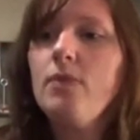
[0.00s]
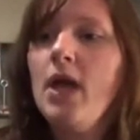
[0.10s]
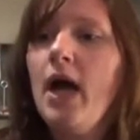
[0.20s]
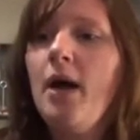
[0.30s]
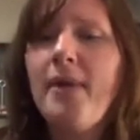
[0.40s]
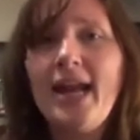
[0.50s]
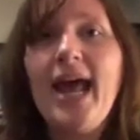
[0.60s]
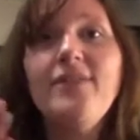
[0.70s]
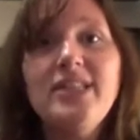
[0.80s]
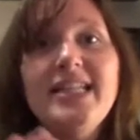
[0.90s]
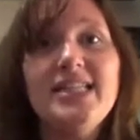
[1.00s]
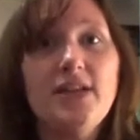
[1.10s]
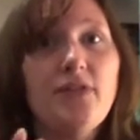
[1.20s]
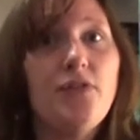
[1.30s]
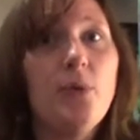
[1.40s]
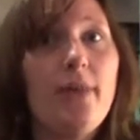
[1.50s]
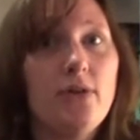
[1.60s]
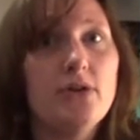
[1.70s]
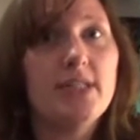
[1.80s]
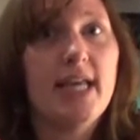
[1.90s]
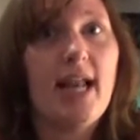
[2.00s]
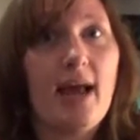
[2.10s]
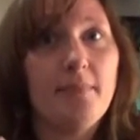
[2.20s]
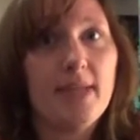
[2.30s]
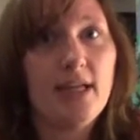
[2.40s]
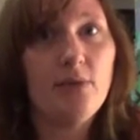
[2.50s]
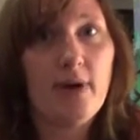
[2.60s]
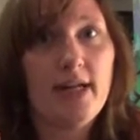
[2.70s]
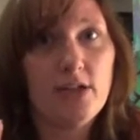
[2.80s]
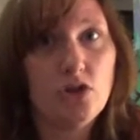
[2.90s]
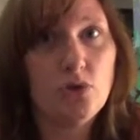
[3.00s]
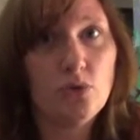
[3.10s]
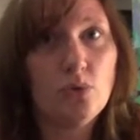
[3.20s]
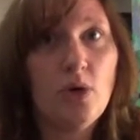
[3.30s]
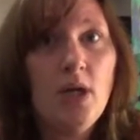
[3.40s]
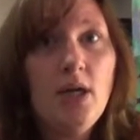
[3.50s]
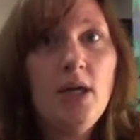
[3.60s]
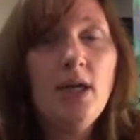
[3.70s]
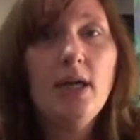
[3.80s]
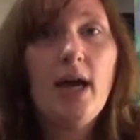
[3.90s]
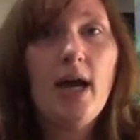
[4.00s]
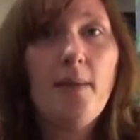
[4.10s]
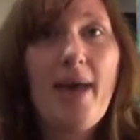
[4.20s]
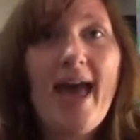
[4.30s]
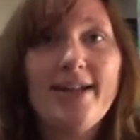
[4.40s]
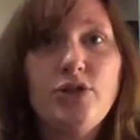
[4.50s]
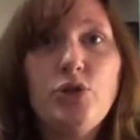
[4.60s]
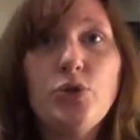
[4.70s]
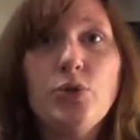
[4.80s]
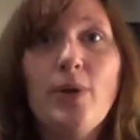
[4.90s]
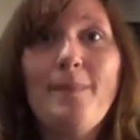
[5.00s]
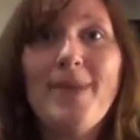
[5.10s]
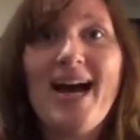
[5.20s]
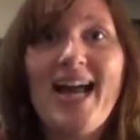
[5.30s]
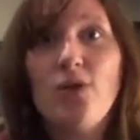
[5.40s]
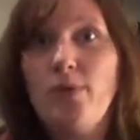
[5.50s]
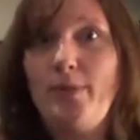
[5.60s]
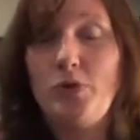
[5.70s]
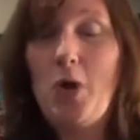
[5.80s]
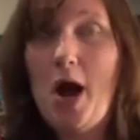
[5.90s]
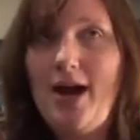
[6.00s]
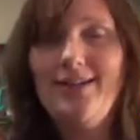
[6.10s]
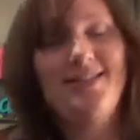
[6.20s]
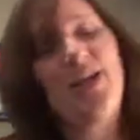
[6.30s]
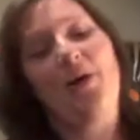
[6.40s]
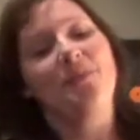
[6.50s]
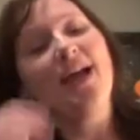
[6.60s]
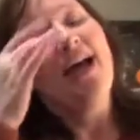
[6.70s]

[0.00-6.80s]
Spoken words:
and I have a list of a few others that I'm getting ready to add to my repertoire. So,